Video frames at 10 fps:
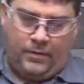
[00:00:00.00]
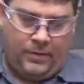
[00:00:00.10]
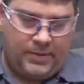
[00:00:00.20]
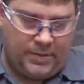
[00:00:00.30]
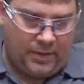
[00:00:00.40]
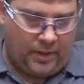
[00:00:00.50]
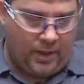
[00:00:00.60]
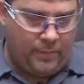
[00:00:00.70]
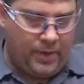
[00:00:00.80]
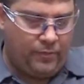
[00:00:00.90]
This is
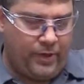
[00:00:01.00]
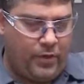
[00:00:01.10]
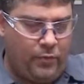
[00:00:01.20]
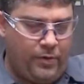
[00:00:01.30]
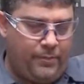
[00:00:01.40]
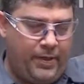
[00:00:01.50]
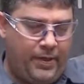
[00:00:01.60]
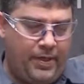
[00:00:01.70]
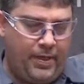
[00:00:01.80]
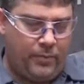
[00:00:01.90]
a bead breaker where the
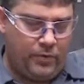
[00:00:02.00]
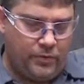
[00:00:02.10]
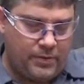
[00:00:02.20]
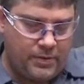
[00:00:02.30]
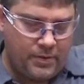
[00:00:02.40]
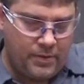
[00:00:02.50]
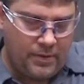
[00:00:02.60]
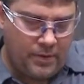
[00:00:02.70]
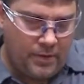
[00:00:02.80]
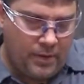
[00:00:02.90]
pin came loose,
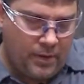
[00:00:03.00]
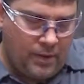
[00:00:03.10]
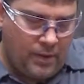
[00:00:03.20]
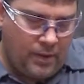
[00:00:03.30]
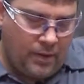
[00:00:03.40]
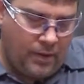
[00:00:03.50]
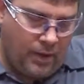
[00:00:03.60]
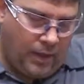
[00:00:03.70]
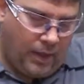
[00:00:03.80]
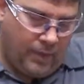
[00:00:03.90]

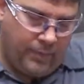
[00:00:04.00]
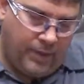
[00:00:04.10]
and